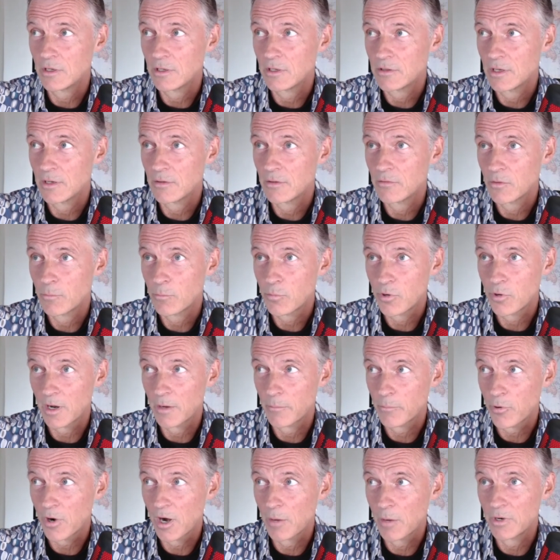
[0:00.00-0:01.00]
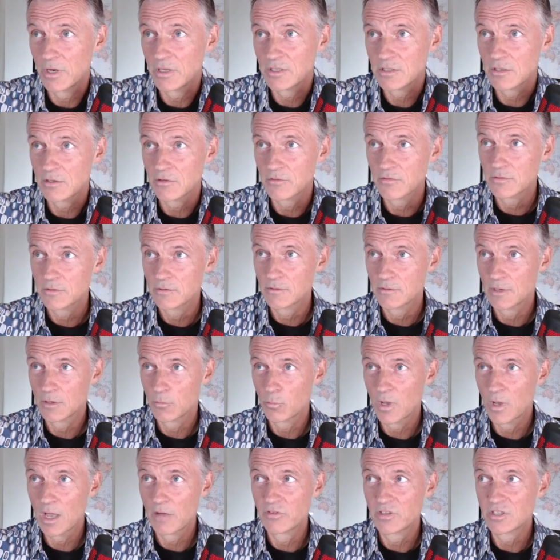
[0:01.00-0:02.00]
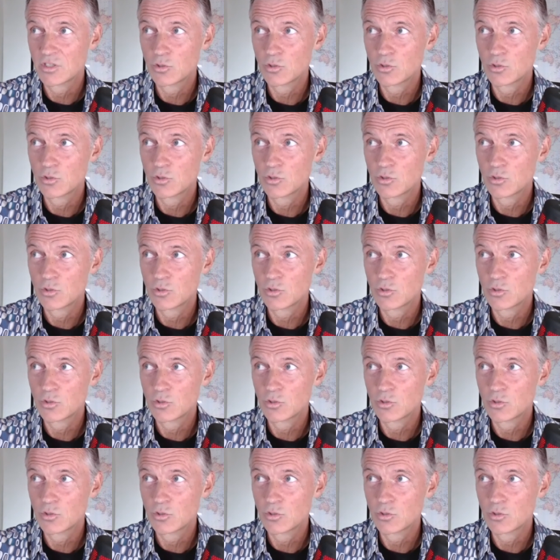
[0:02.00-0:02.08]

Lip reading: the prime minister that we have in